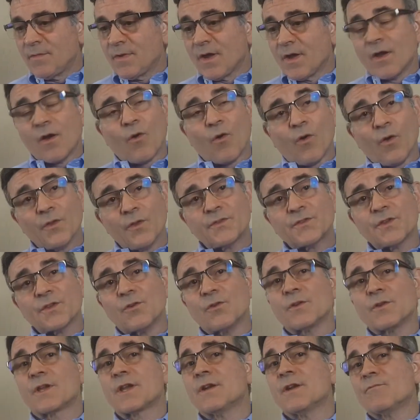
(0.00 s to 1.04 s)
Also,
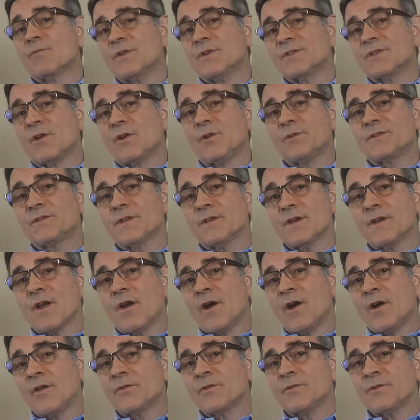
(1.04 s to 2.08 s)
it can result in
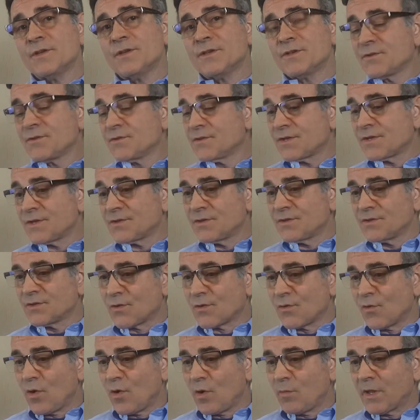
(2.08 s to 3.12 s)
other issues such as
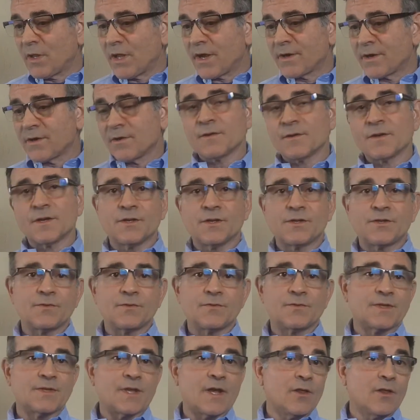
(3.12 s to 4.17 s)
gallbladder
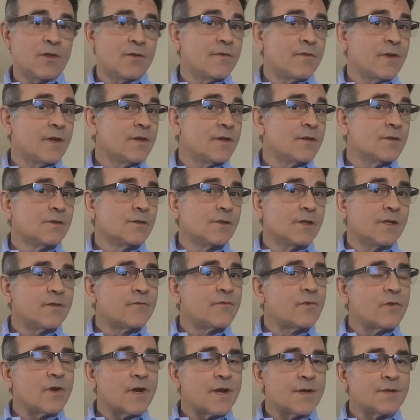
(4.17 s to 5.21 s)
issues, elevated
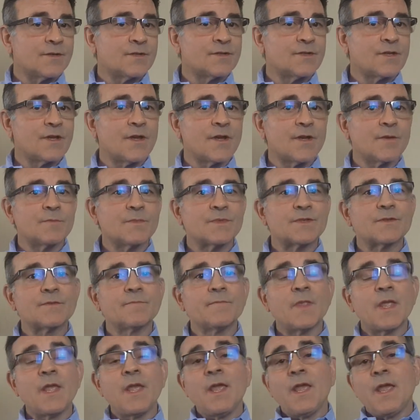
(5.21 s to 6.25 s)
liver enzymes,
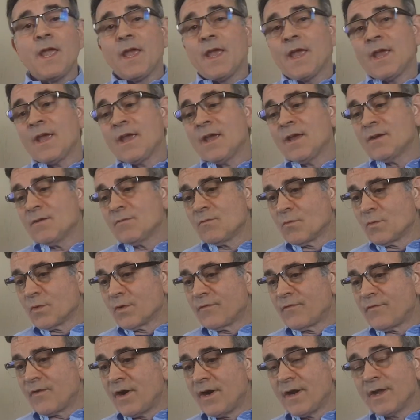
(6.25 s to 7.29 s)
and we're
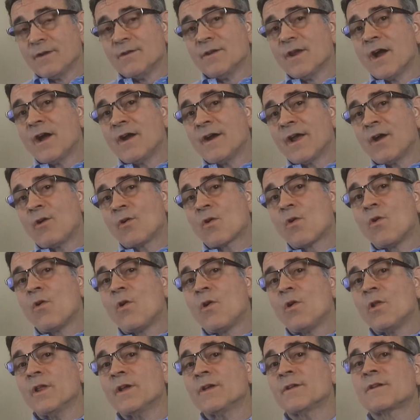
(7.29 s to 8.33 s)
finding
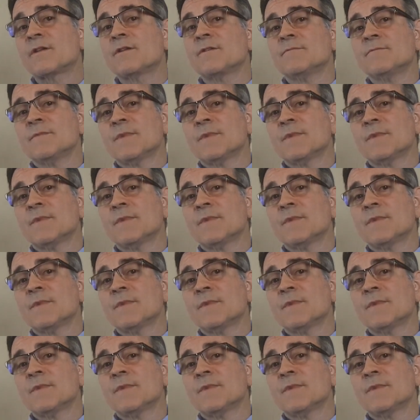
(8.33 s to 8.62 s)
non-alcoholic